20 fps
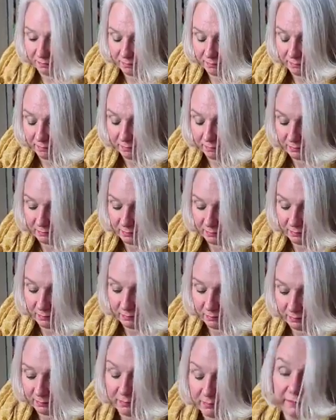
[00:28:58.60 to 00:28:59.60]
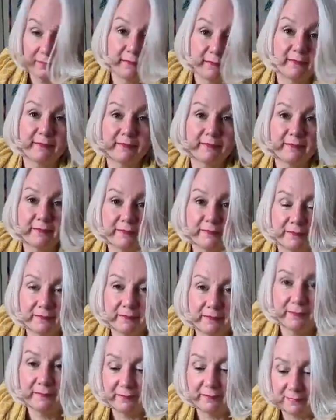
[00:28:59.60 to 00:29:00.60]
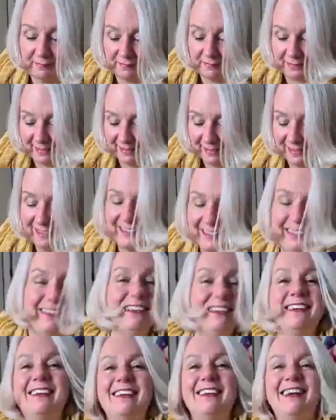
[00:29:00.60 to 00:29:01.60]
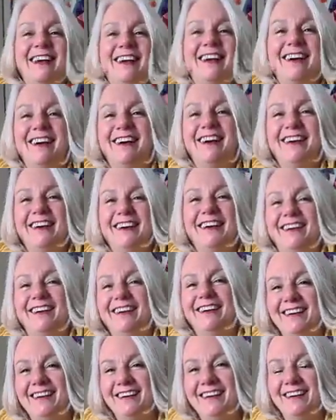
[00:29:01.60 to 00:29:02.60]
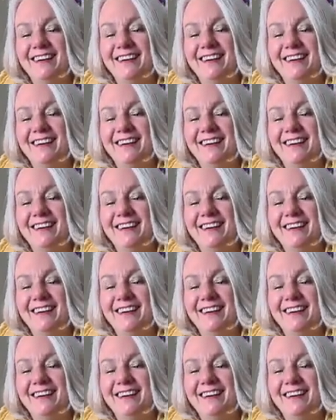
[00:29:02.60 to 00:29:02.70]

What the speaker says: Your Sarah S. What are you making? I only just got the notification.